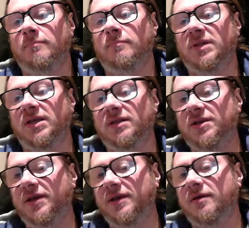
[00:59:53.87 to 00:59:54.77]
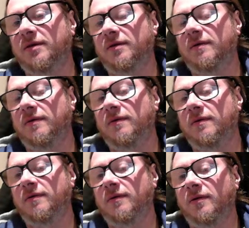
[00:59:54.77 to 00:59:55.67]
They take.
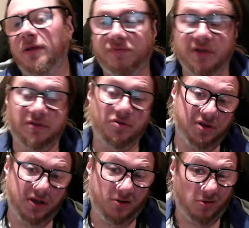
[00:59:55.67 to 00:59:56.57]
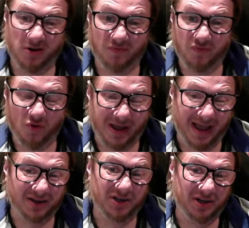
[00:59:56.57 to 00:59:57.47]
If they don't take, you're going to fork.
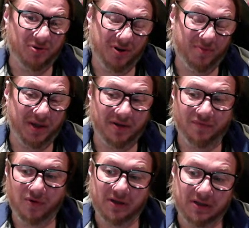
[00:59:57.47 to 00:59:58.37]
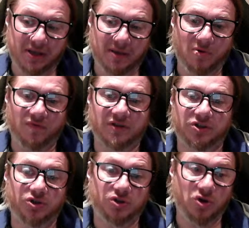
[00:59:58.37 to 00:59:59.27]
Actually, you're going to make a fork and game over.
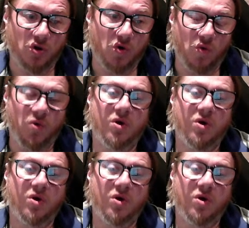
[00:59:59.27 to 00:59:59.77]
So,